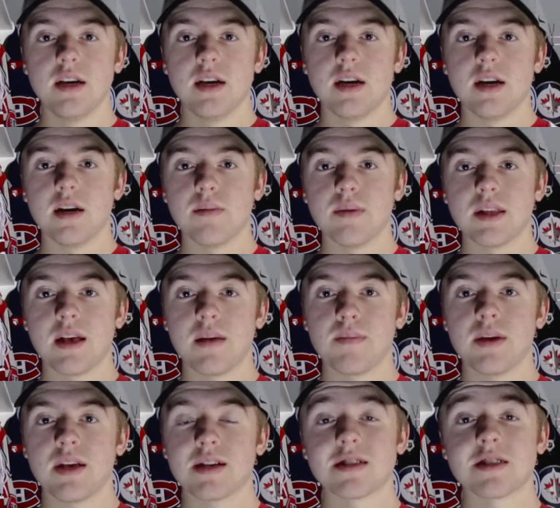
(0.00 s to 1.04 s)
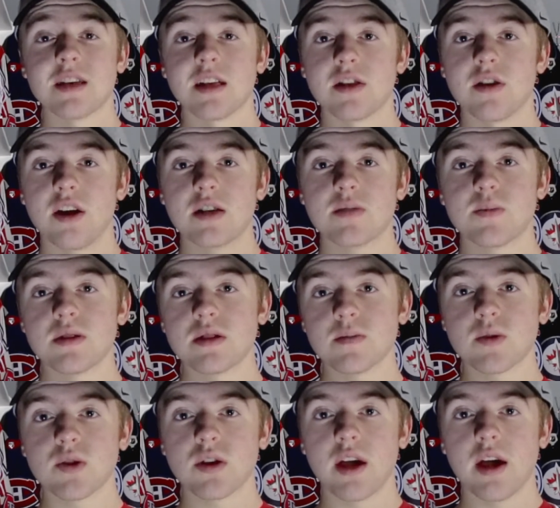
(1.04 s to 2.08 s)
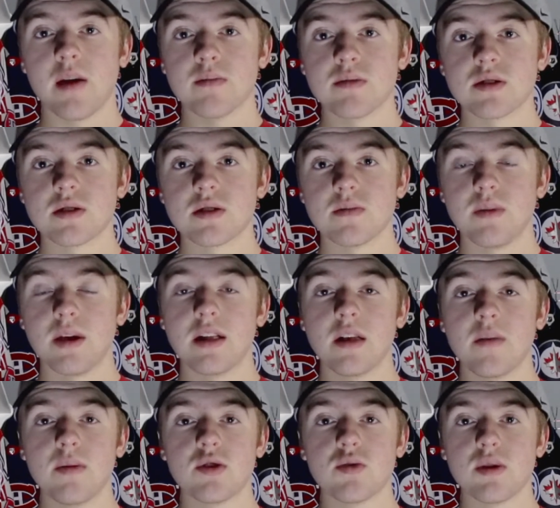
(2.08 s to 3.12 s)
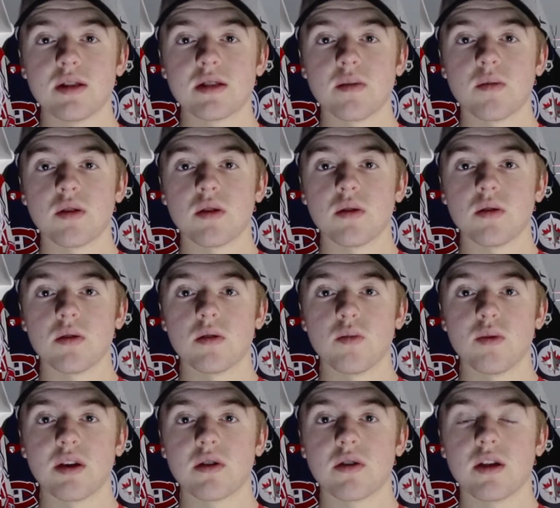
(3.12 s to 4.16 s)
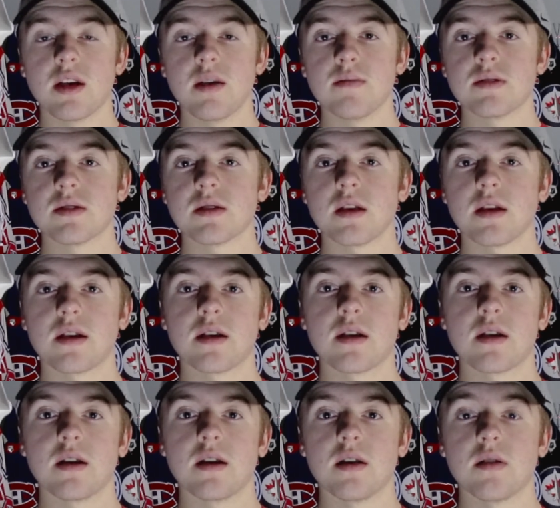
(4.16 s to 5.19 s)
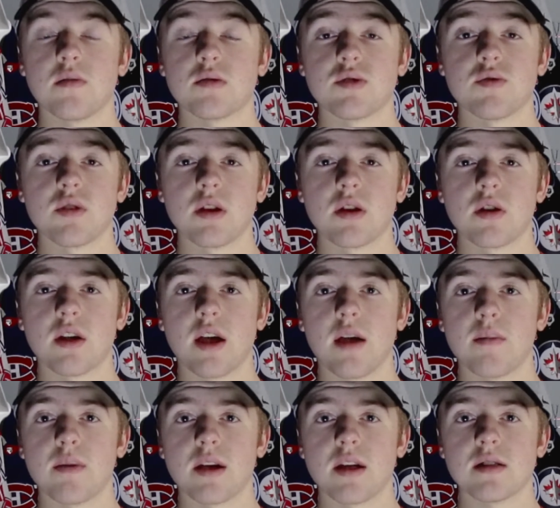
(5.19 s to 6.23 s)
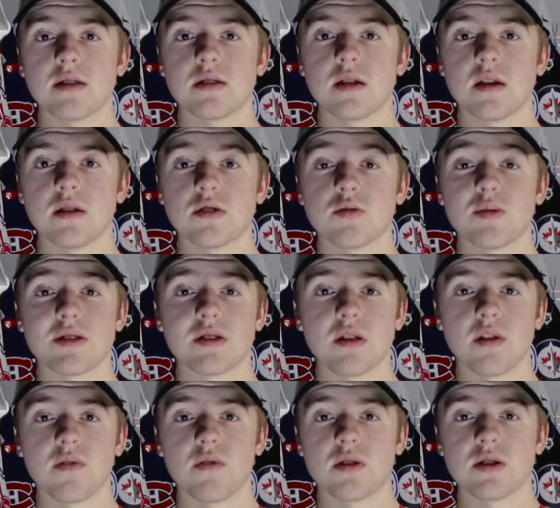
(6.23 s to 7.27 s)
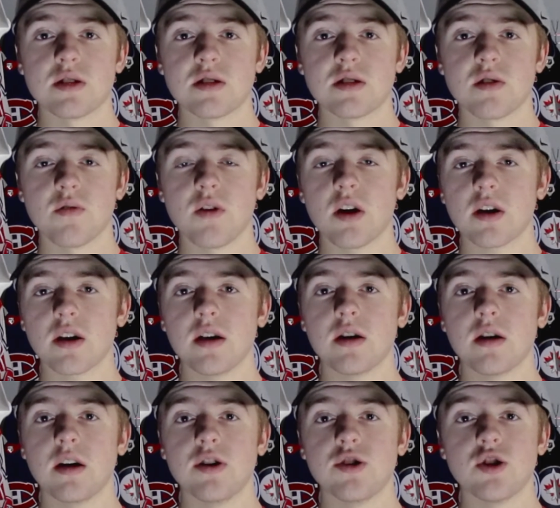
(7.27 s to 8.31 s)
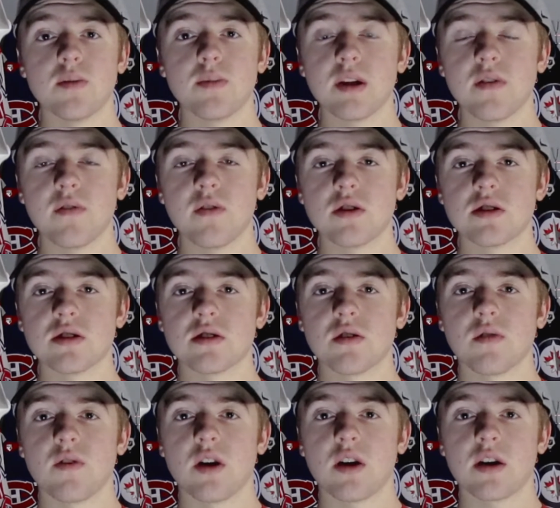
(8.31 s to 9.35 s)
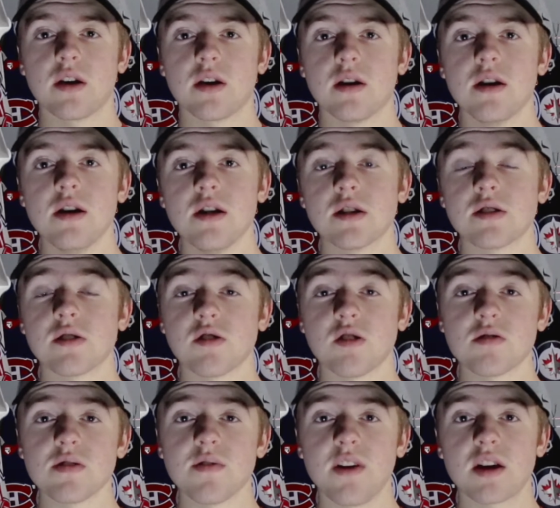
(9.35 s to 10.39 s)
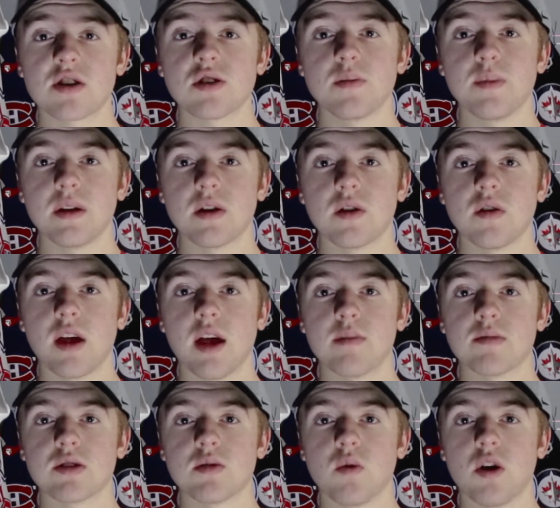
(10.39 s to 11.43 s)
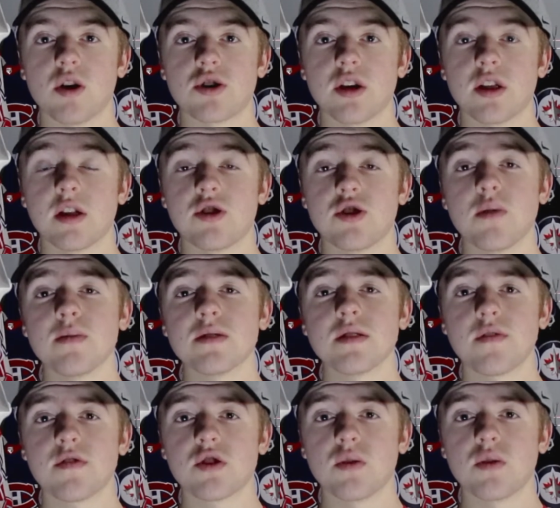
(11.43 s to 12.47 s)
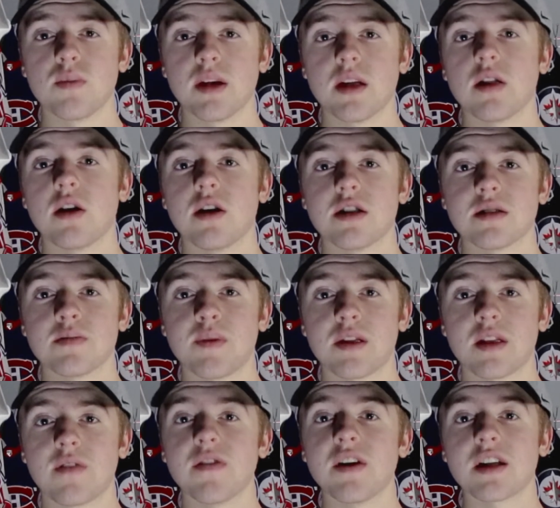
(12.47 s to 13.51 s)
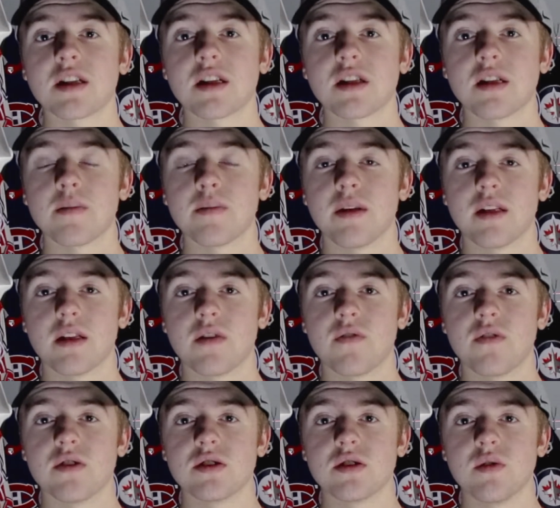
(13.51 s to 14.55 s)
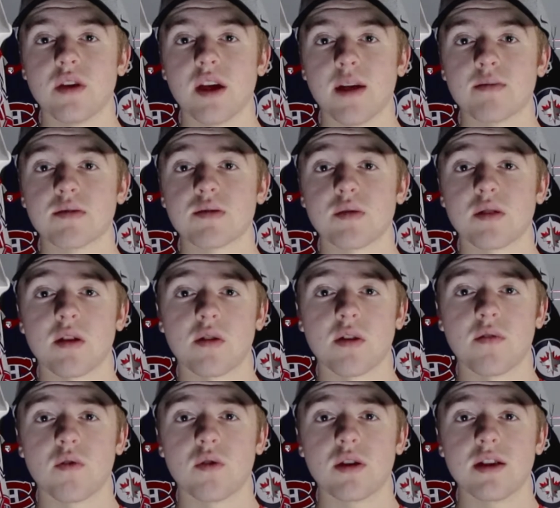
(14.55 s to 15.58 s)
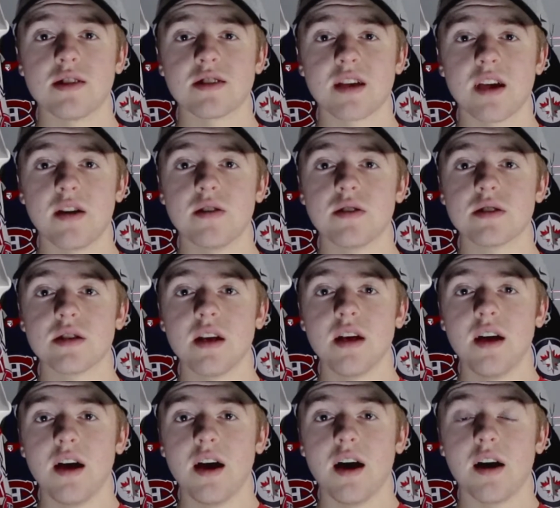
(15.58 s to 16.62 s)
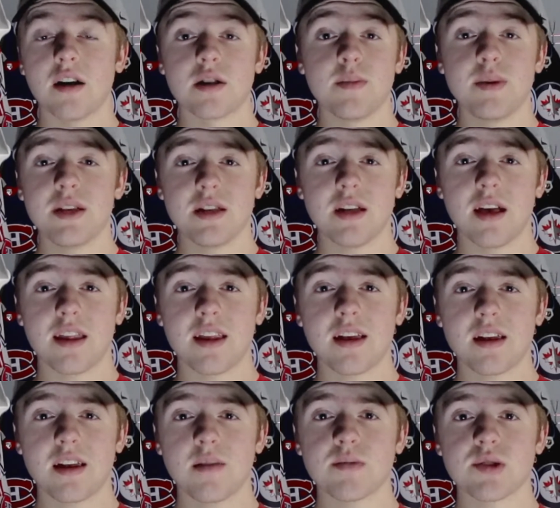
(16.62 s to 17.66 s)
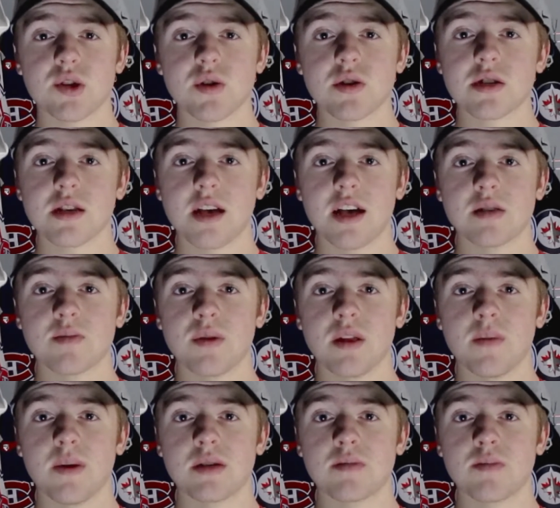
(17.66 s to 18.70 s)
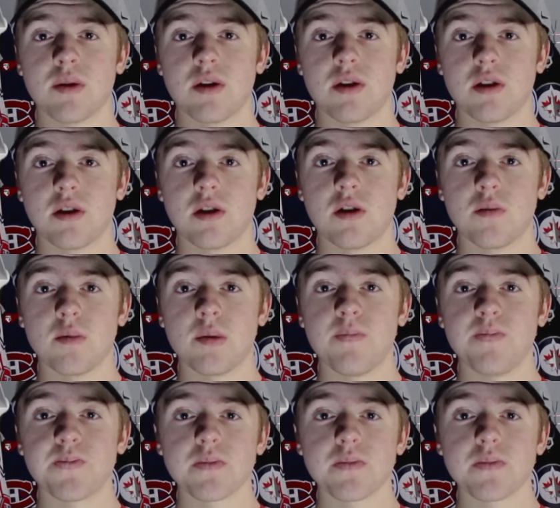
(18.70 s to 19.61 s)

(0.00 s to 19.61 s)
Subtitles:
But that being said, there has been some good games, mainly between some of the weaker teams. Like there was a really good game against Switzerland versus Slovakia and Germany versus Slovakia. So those have actually been good games to watch. And the Germans have shown me a lot, despite the fact that they played their first two games with only 14 skaters. To me, I think Tim Stützle has been the best player of the tournament.